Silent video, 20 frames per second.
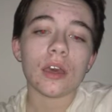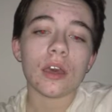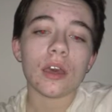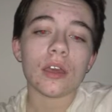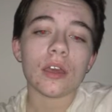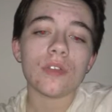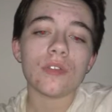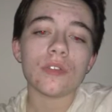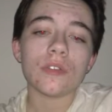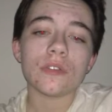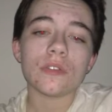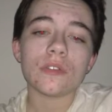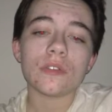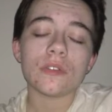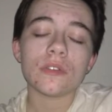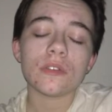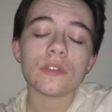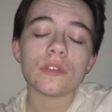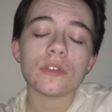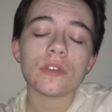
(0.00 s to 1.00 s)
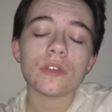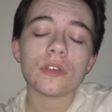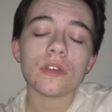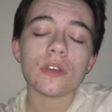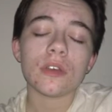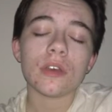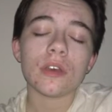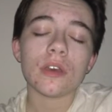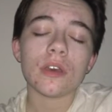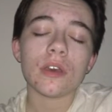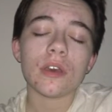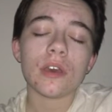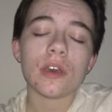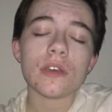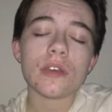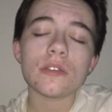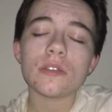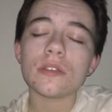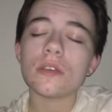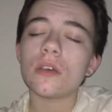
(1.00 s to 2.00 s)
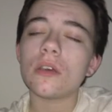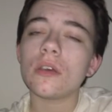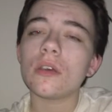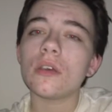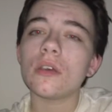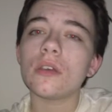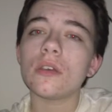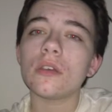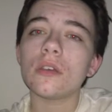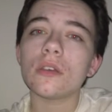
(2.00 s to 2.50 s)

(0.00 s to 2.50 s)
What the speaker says: I just I saw